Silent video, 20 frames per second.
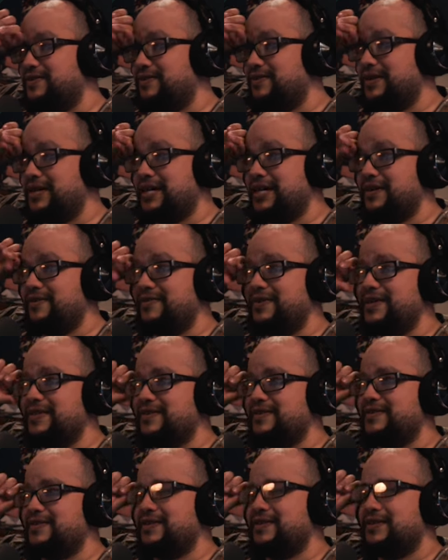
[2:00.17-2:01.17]
have
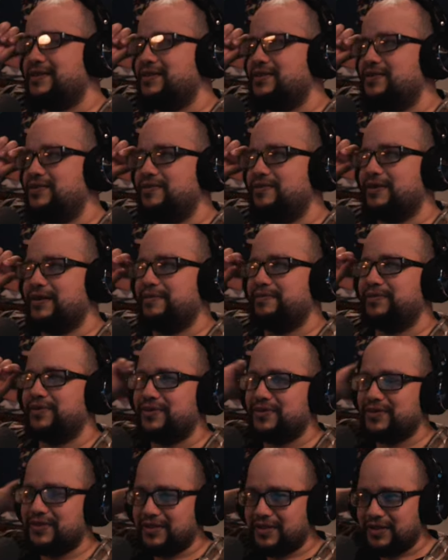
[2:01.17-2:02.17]
instant stun, 2-round
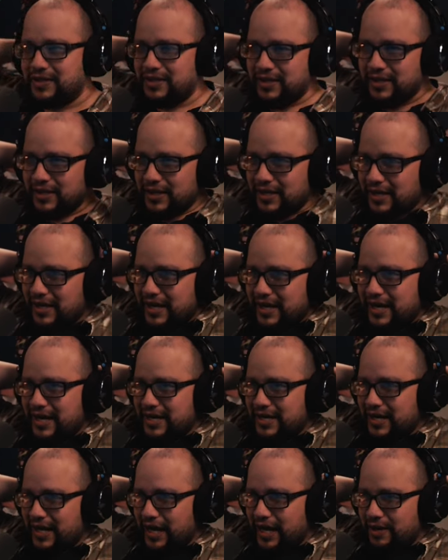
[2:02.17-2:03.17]
burst,
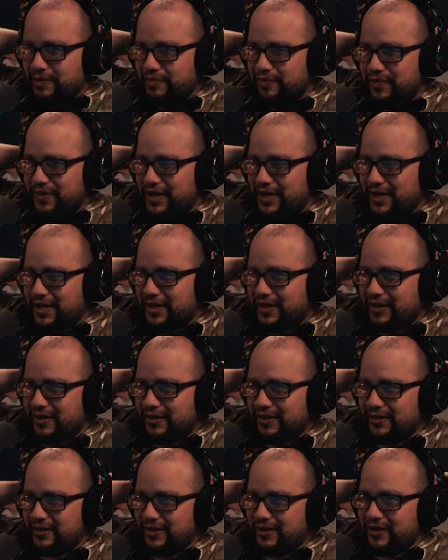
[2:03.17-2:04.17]
and a big
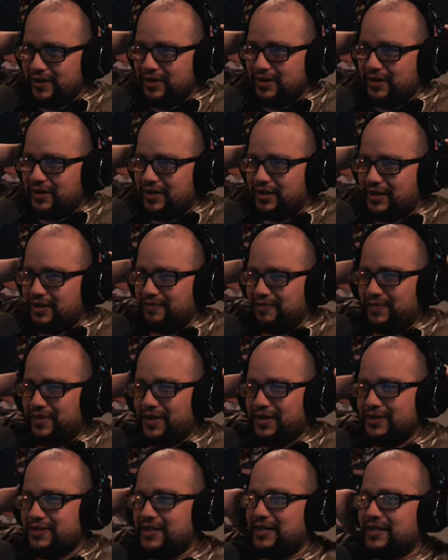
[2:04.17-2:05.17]

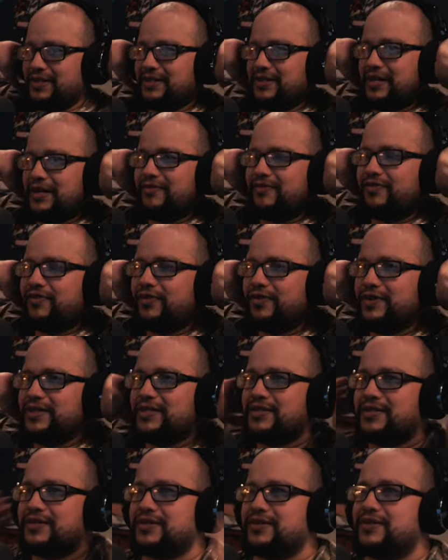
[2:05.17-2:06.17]
piercing shot for
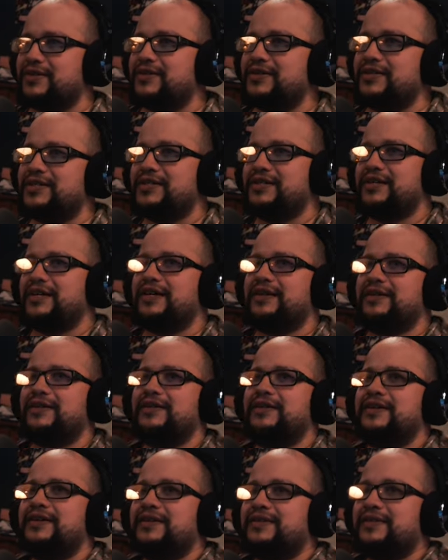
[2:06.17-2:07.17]
its charge shot.
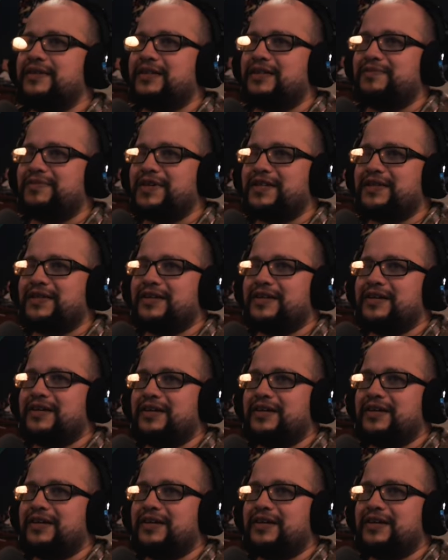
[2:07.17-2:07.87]
Now the big thing